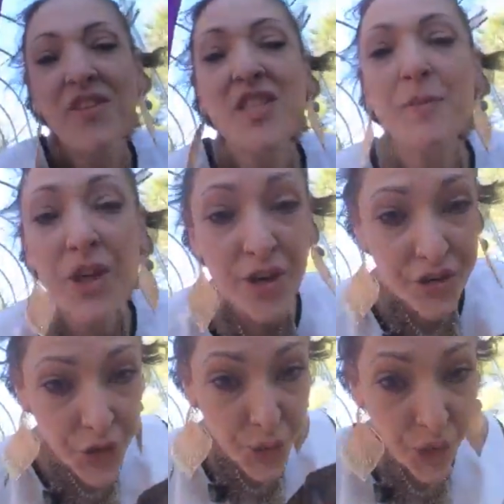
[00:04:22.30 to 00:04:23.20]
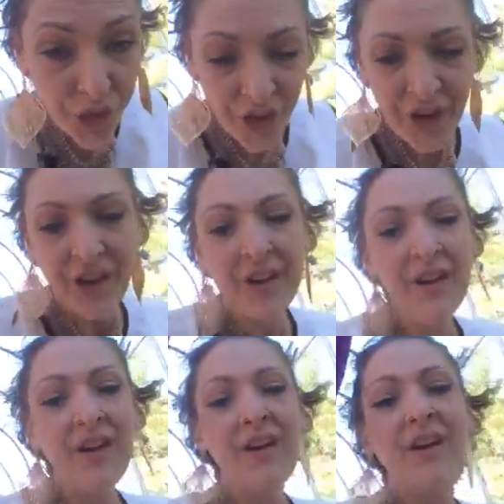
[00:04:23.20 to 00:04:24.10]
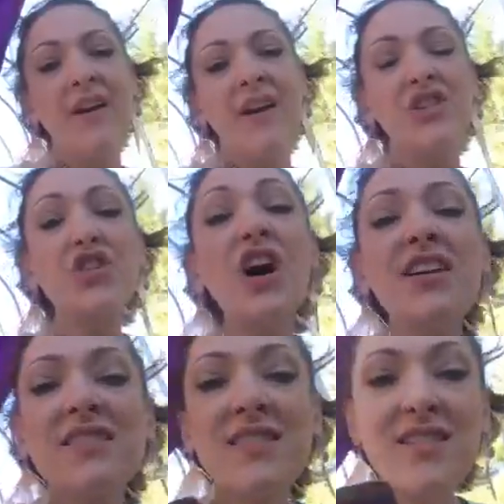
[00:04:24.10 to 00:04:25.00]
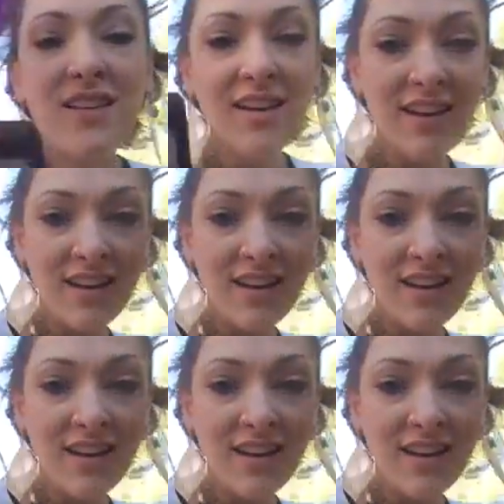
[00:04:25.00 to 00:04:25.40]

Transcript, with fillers: we have the speaker of truth. Trust,